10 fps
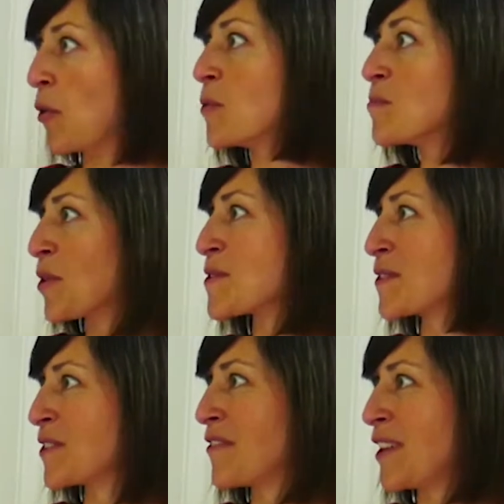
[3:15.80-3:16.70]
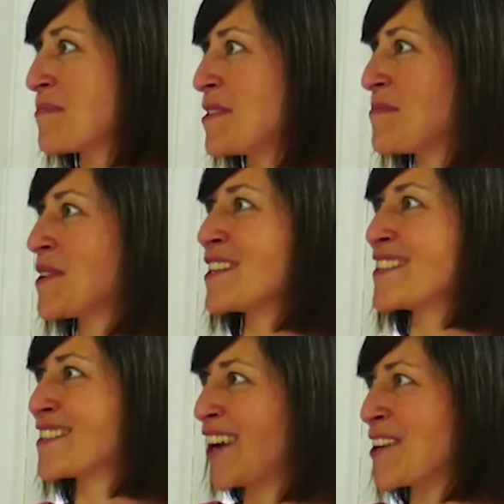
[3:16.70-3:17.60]
own personal development,
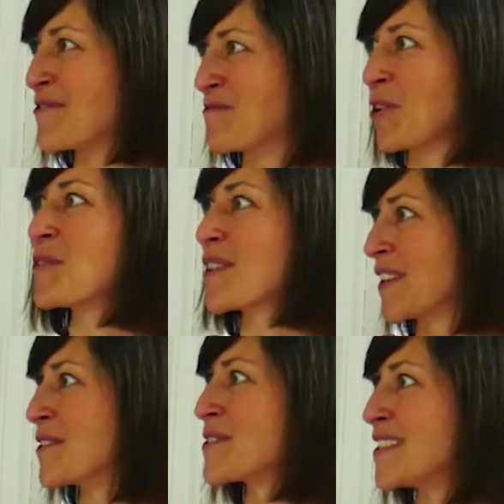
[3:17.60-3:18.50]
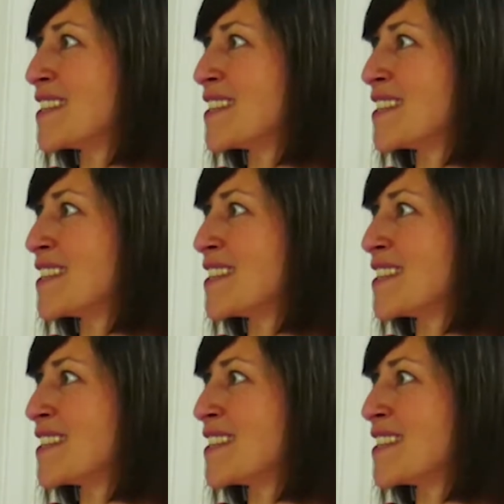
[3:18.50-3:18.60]
because I work with leaders and